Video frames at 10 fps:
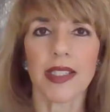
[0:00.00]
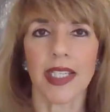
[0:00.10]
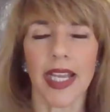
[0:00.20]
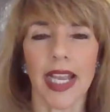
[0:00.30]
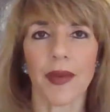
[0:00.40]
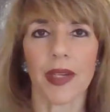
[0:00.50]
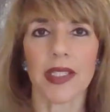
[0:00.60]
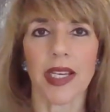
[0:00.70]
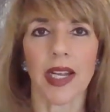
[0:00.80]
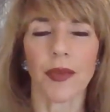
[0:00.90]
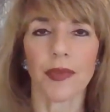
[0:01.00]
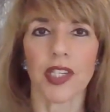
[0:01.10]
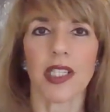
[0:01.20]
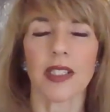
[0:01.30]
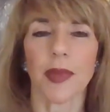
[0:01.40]
Sydney galleries and I got
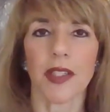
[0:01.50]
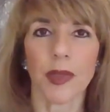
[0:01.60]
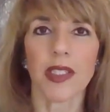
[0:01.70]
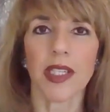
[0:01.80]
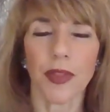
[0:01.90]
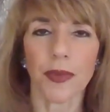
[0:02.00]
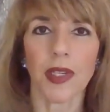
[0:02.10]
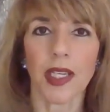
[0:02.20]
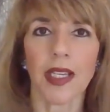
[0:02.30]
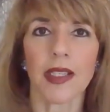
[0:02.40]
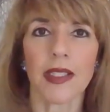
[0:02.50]
rejected by 23